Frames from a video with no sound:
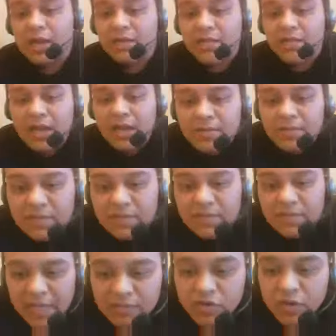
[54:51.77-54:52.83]
I'm not
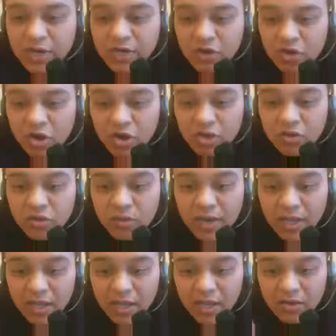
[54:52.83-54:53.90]
upset. I'm trying to call you
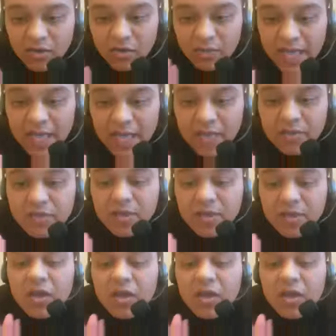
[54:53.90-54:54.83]
out on your BS.